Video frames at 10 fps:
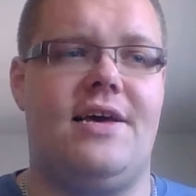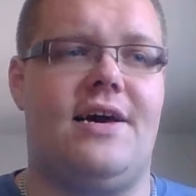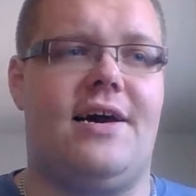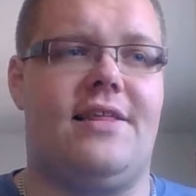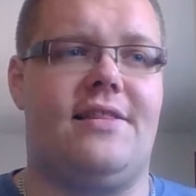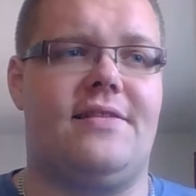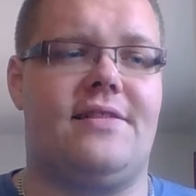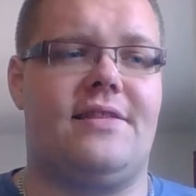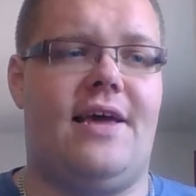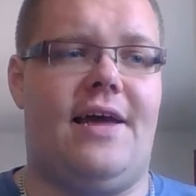
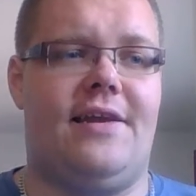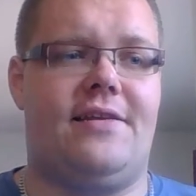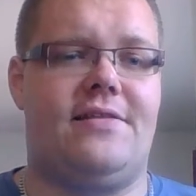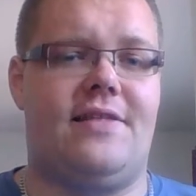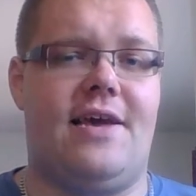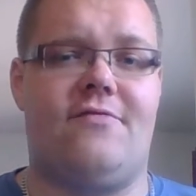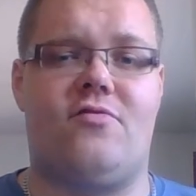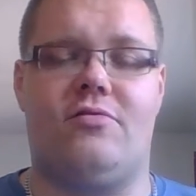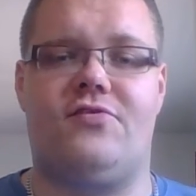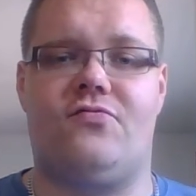and they of
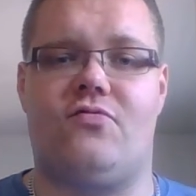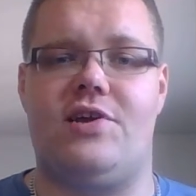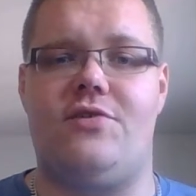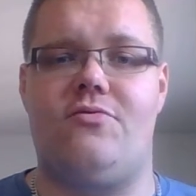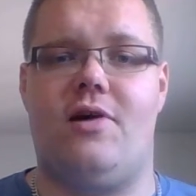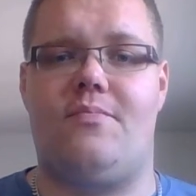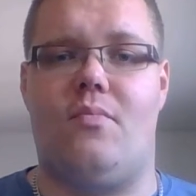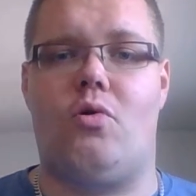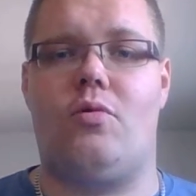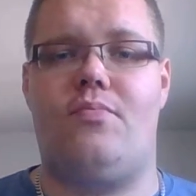course free you up
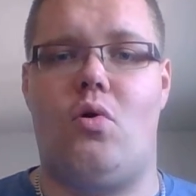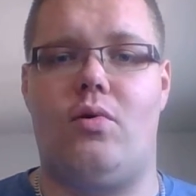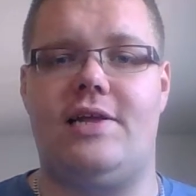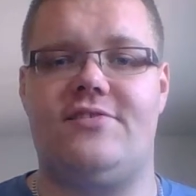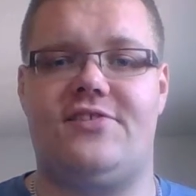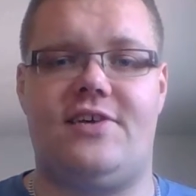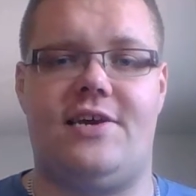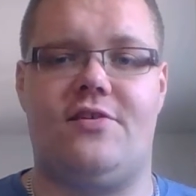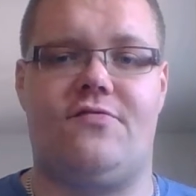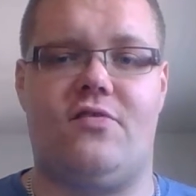more points
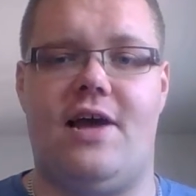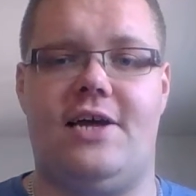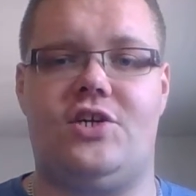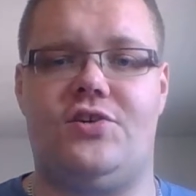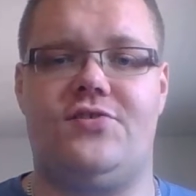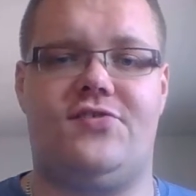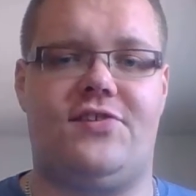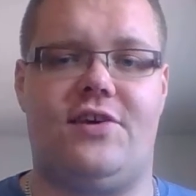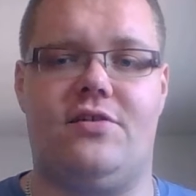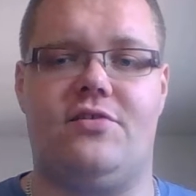either for edges,
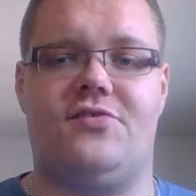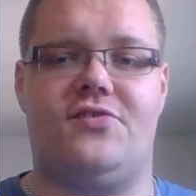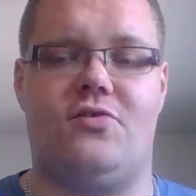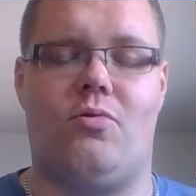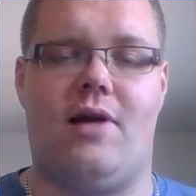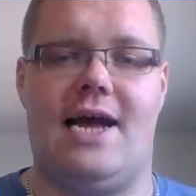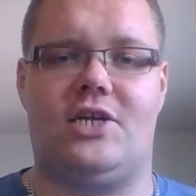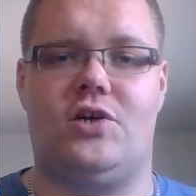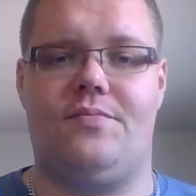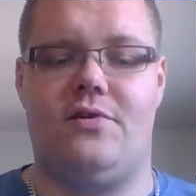skills, or
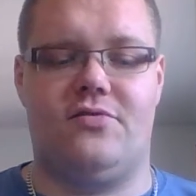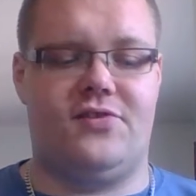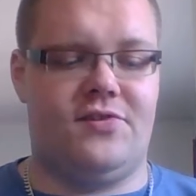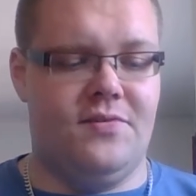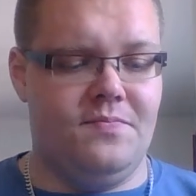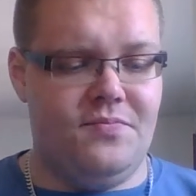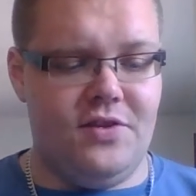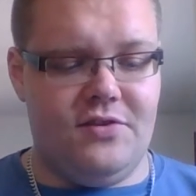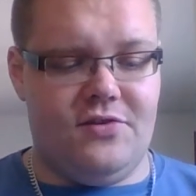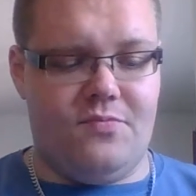attributes.
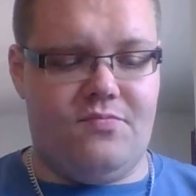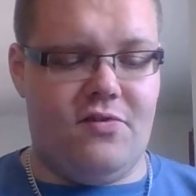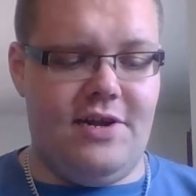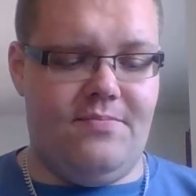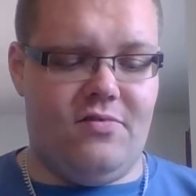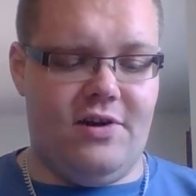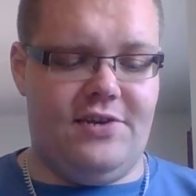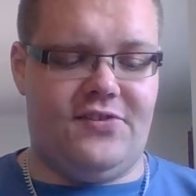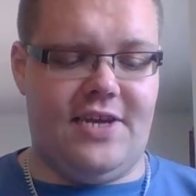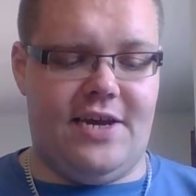So pretty
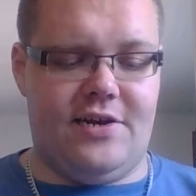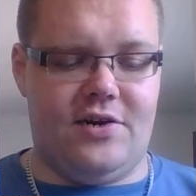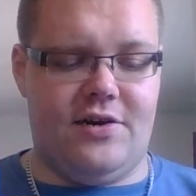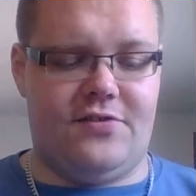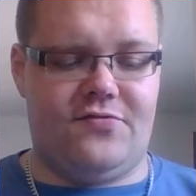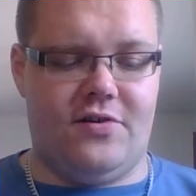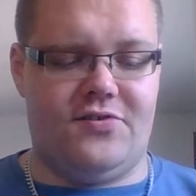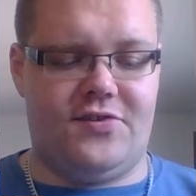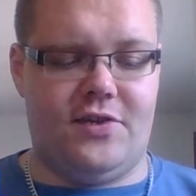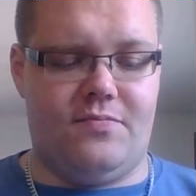standard as far as
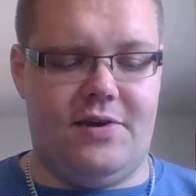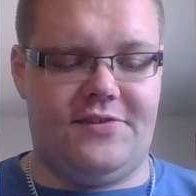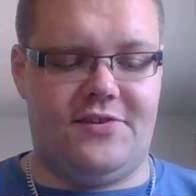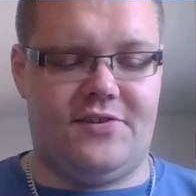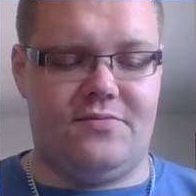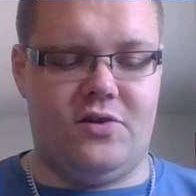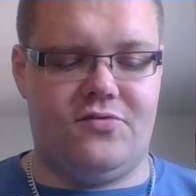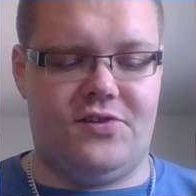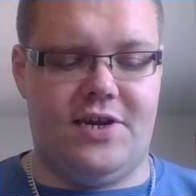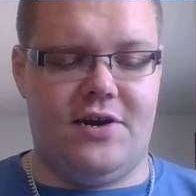the skill-based system
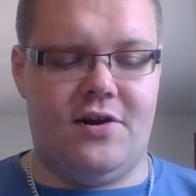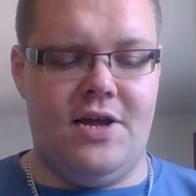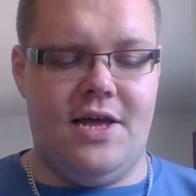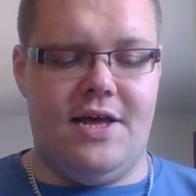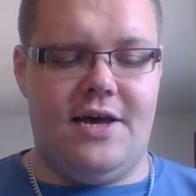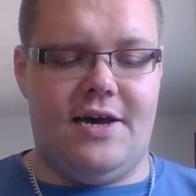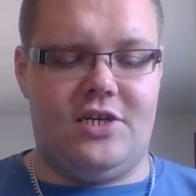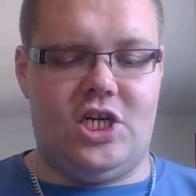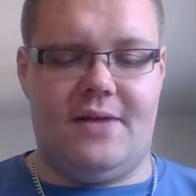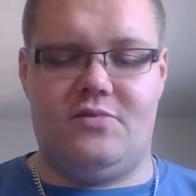goes there.
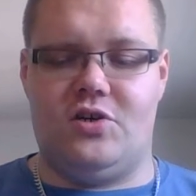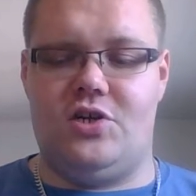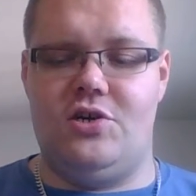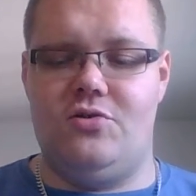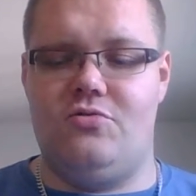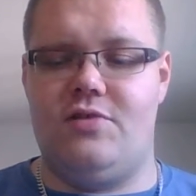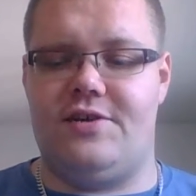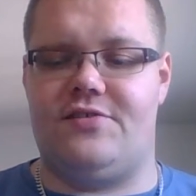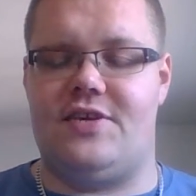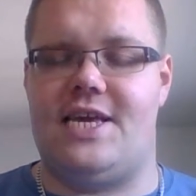Chapter 2
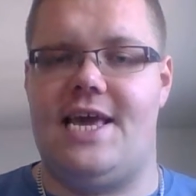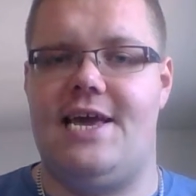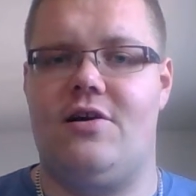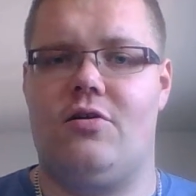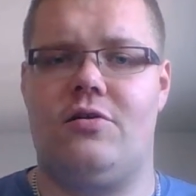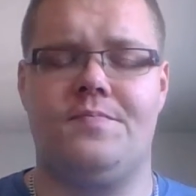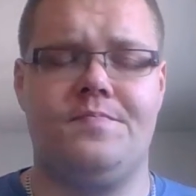is the gear.